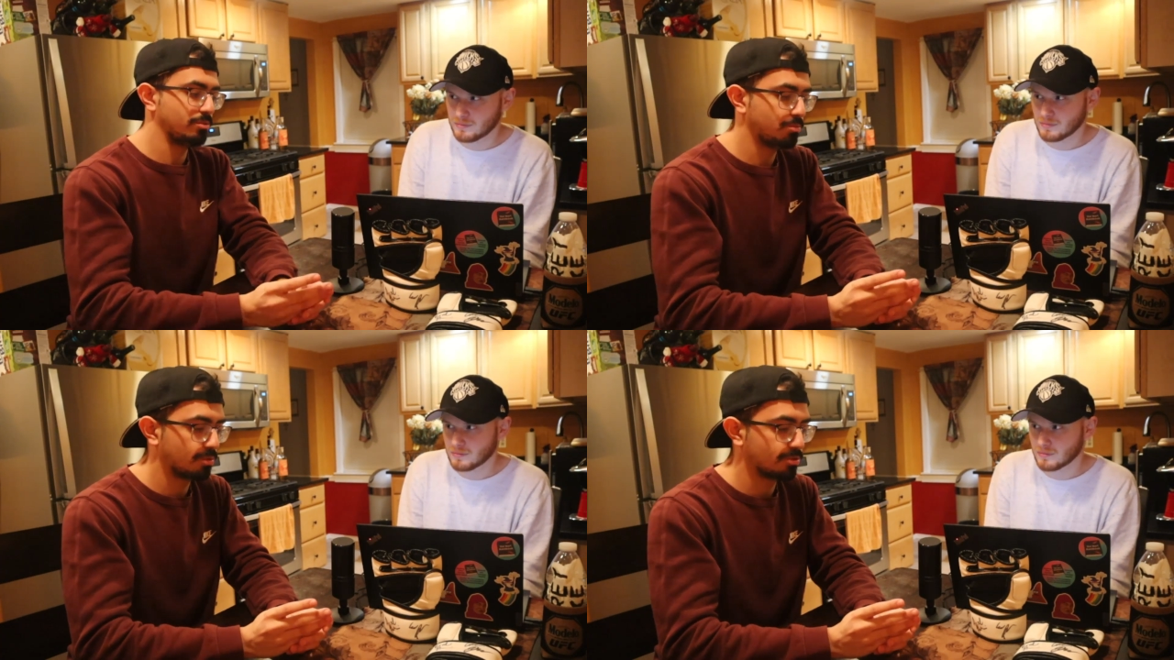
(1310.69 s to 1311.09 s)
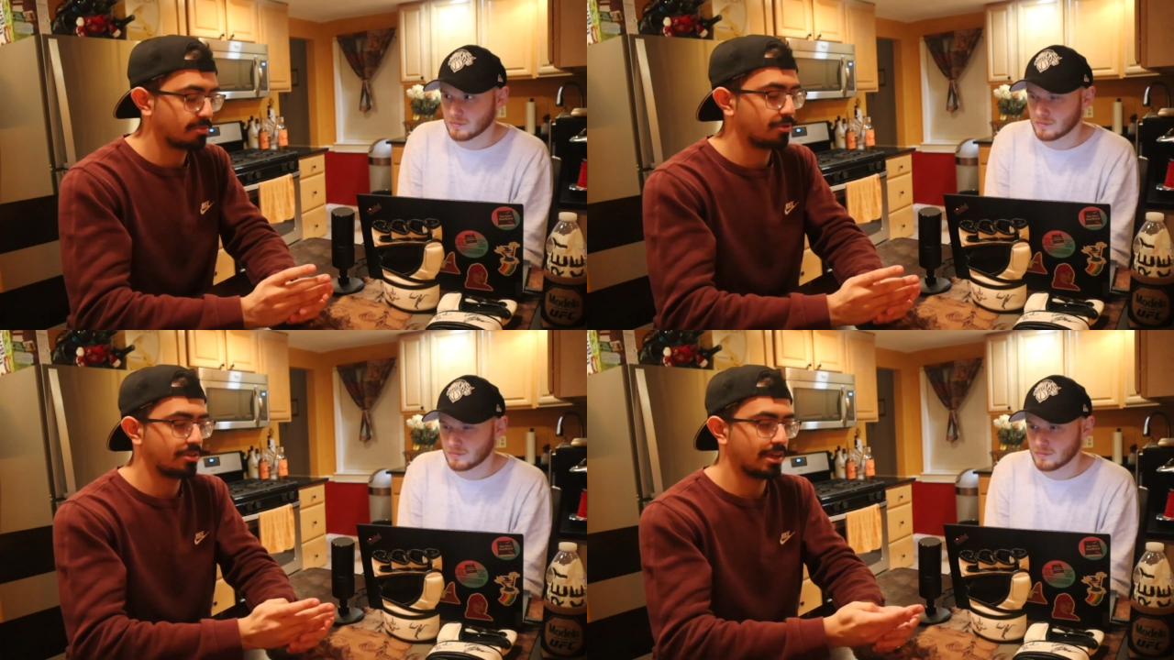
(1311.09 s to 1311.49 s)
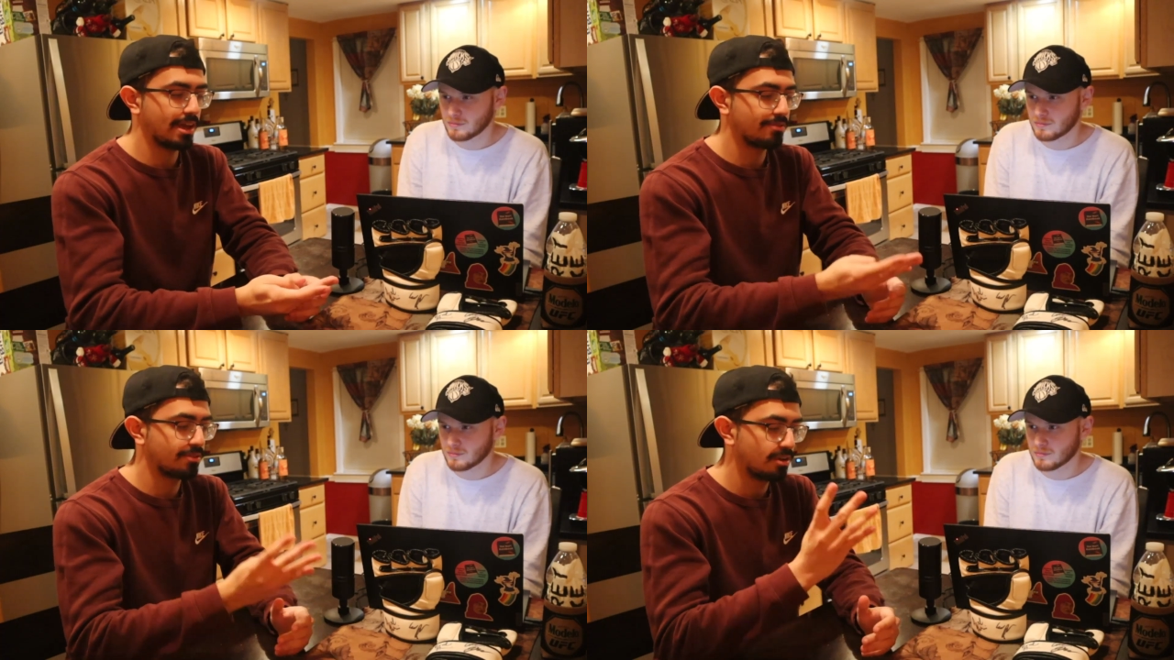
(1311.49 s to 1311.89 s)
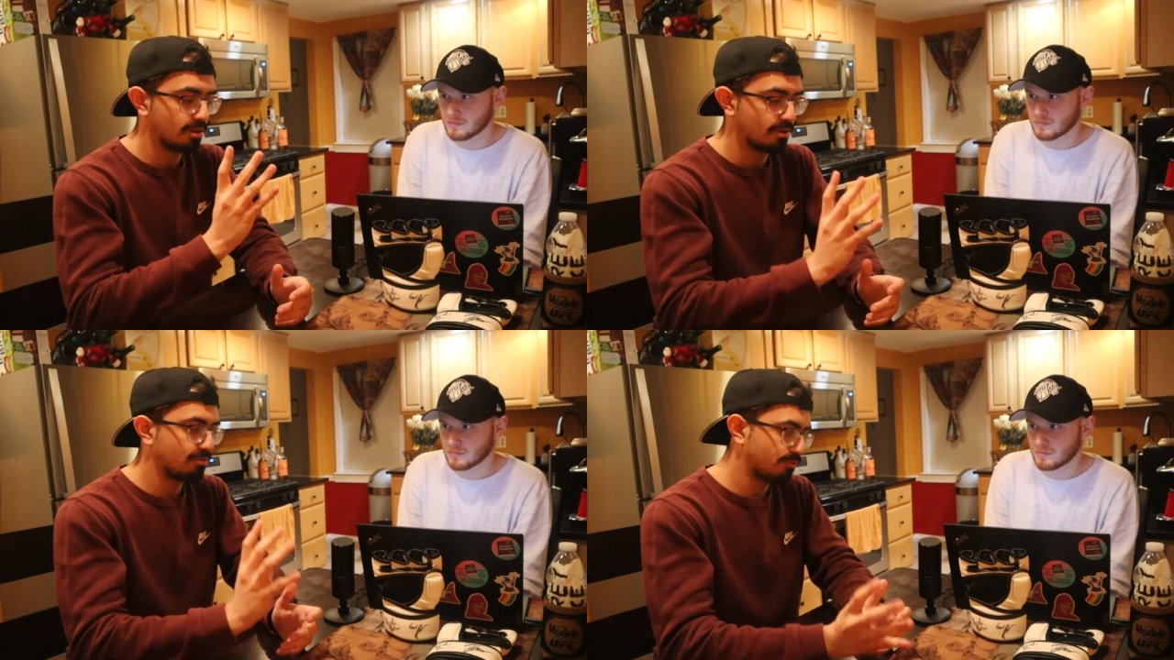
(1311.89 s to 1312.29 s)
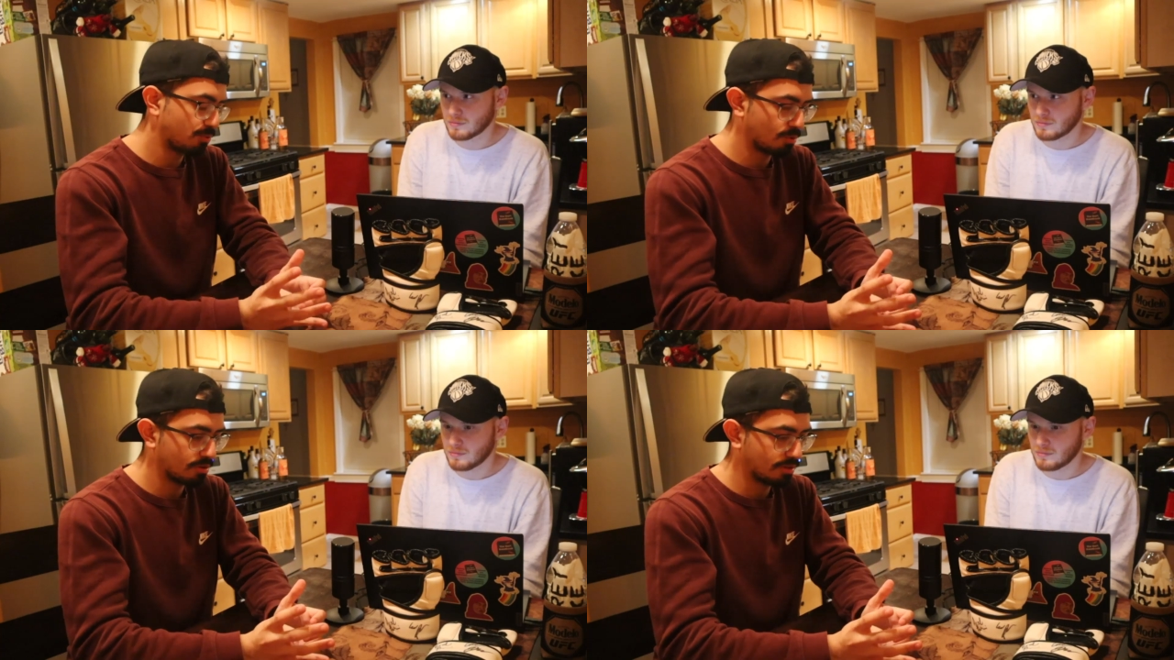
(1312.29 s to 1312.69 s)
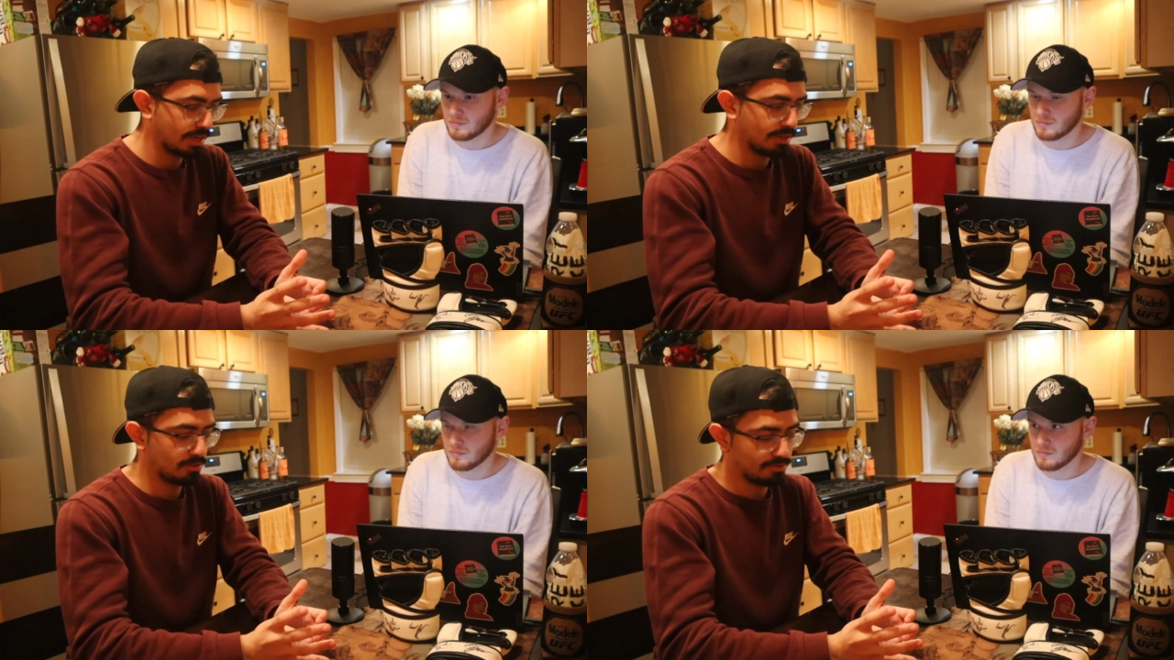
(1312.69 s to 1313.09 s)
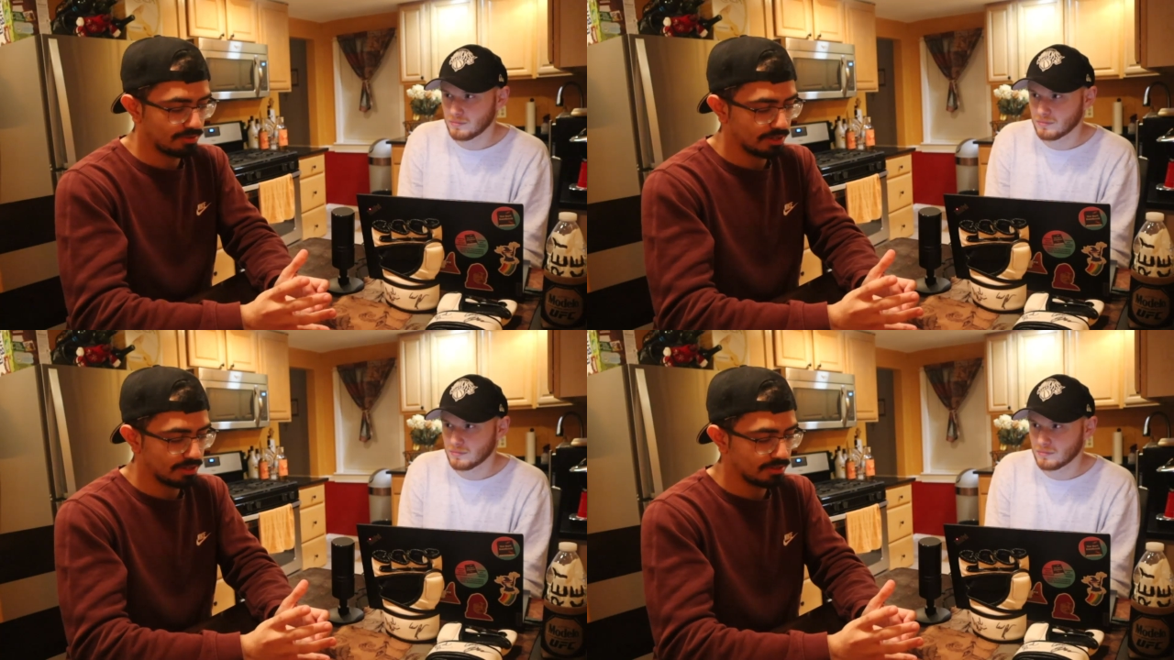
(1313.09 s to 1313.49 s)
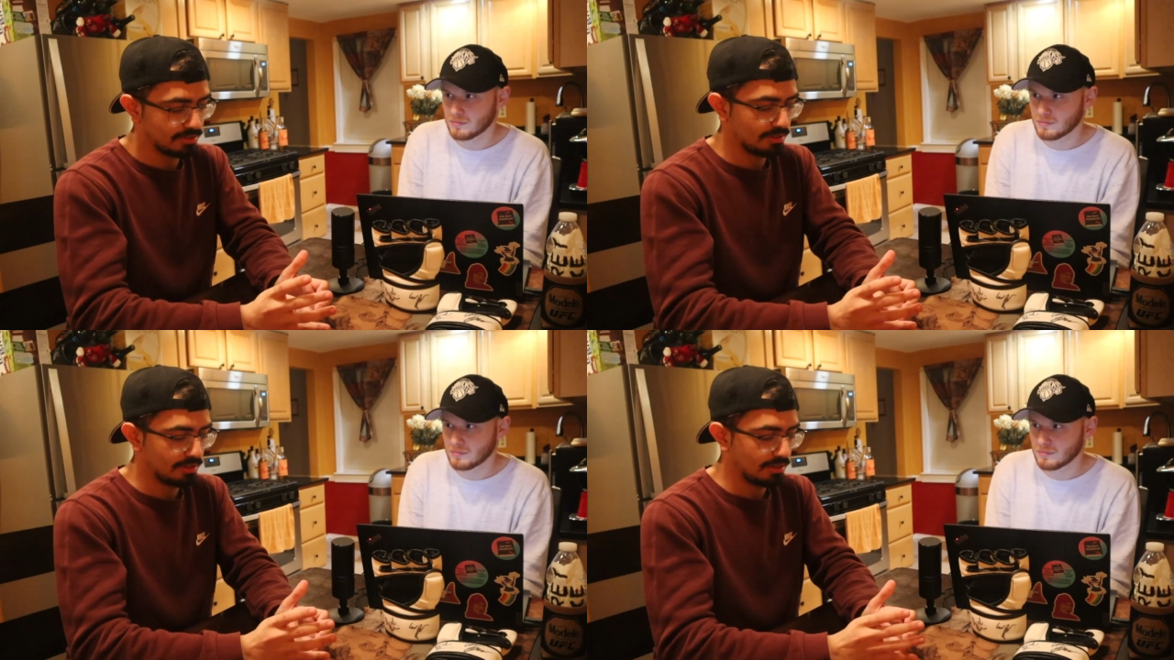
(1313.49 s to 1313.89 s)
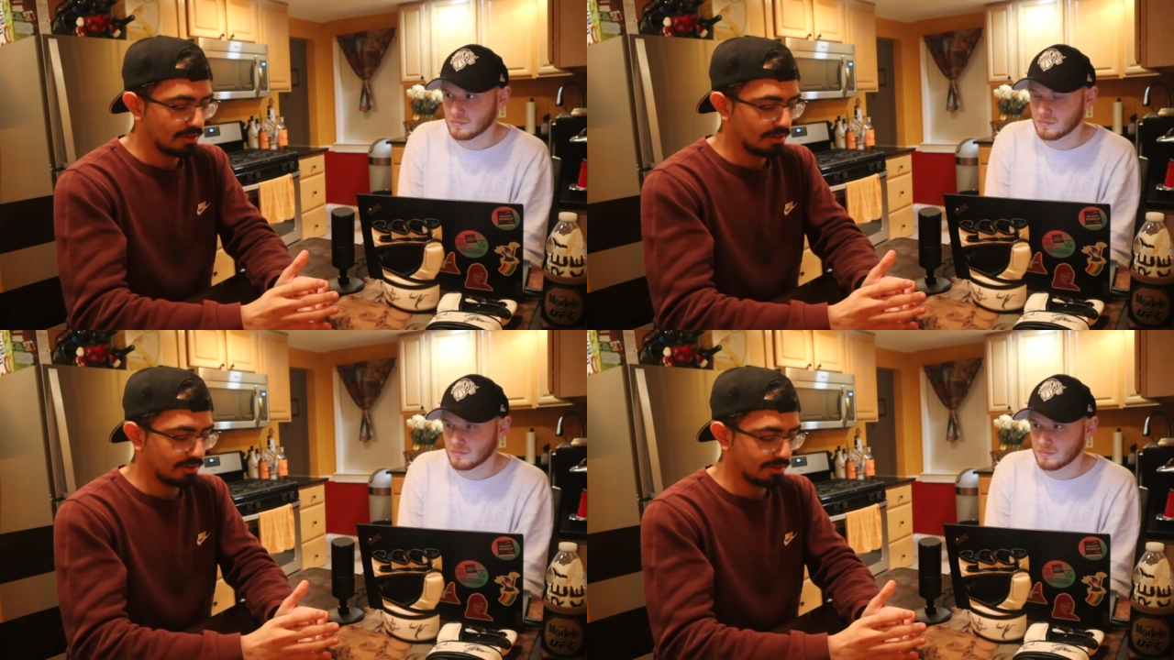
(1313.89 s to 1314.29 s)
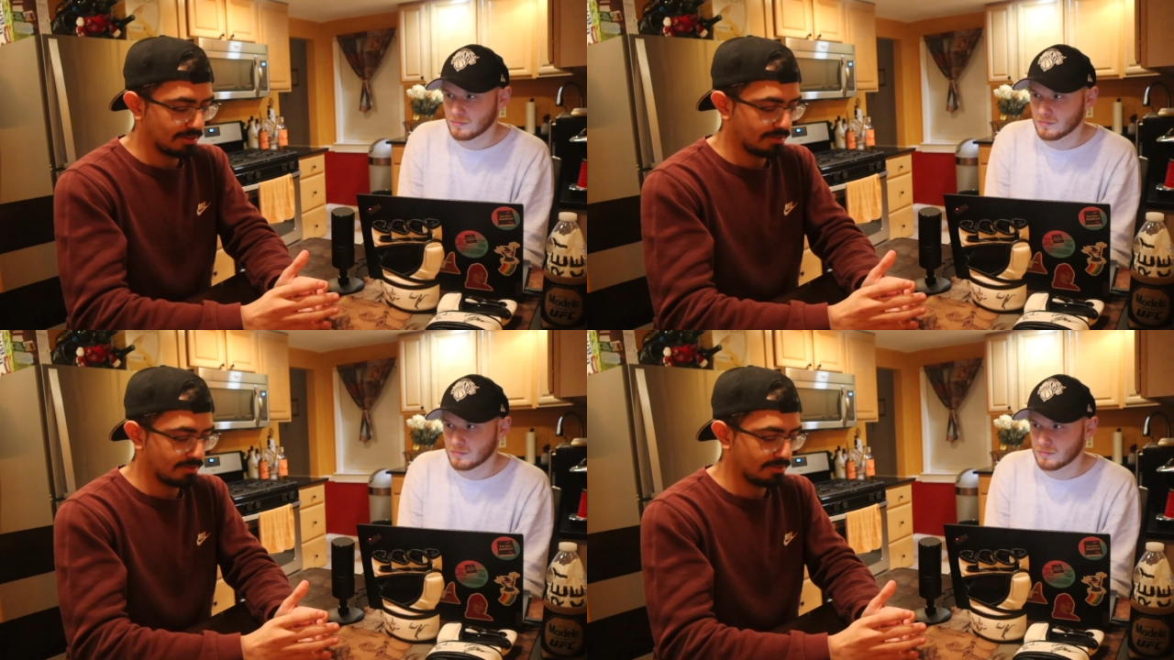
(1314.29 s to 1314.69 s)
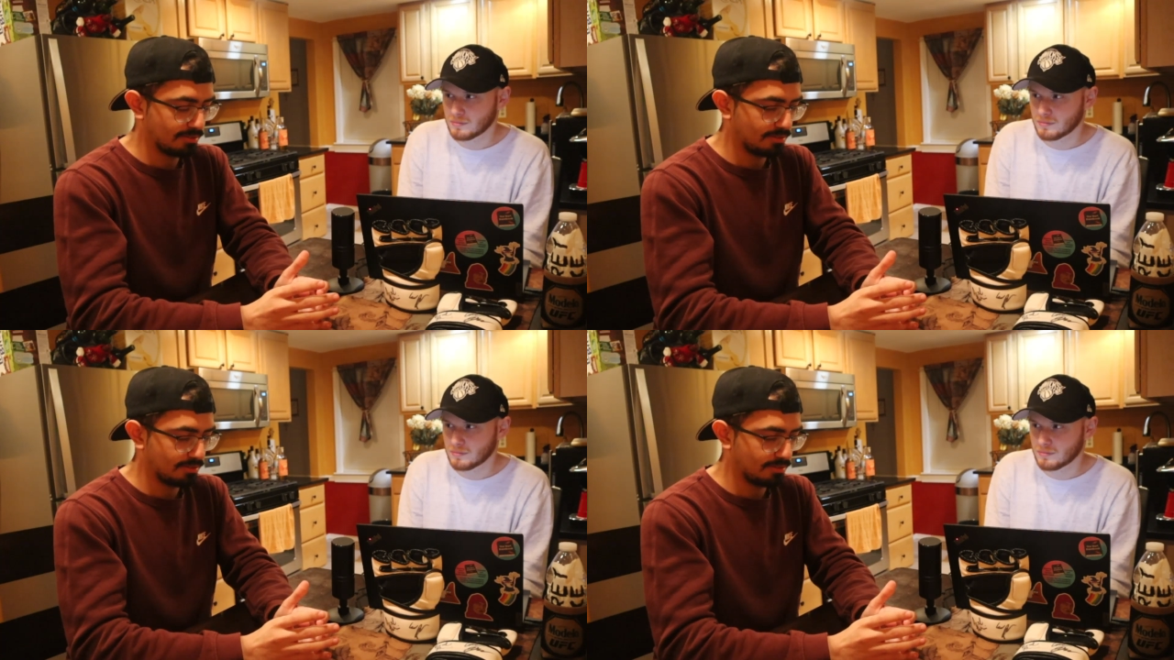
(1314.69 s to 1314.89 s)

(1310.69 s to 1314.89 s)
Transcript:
Speaker 1: we're supposed to have four title fights, and